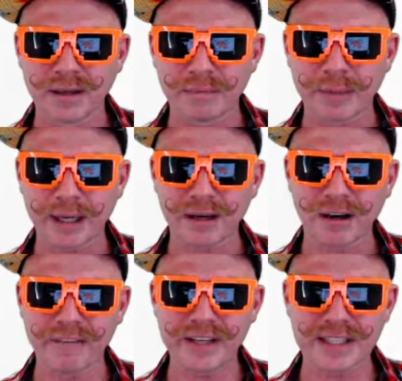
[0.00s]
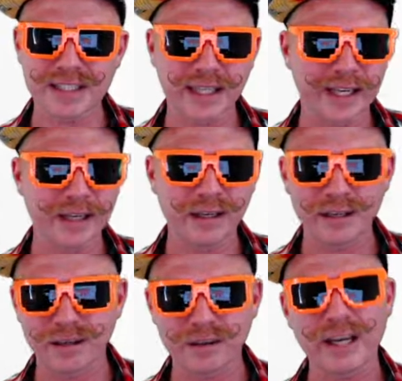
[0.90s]
But obviously,
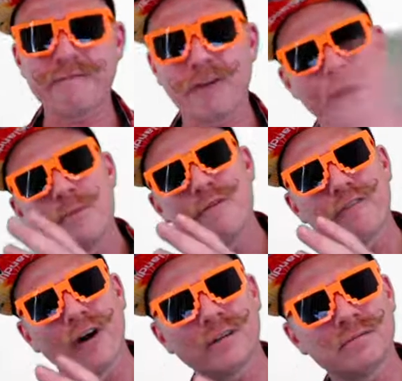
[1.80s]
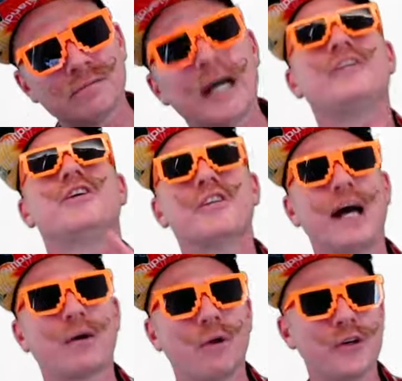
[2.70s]
if I move on and you
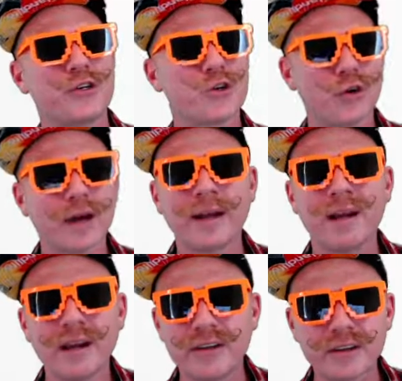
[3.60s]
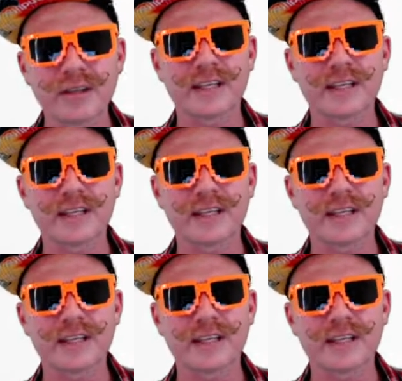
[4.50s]
like what you're drawing, you can